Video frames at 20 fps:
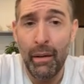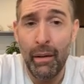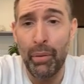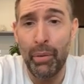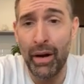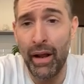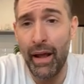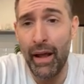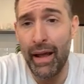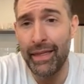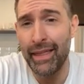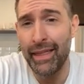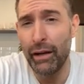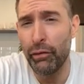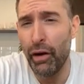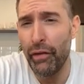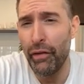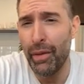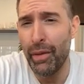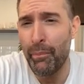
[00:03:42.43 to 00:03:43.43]
But I think
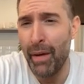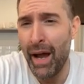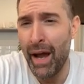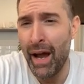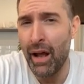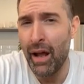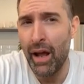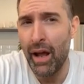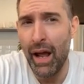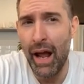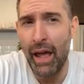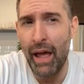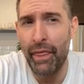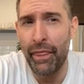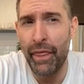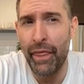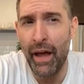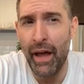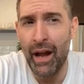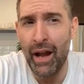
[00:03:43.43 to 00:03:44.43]
right off the bat,
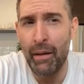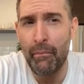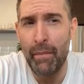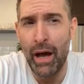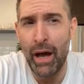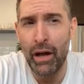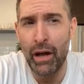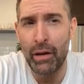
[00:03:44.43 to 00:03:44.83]
at that amount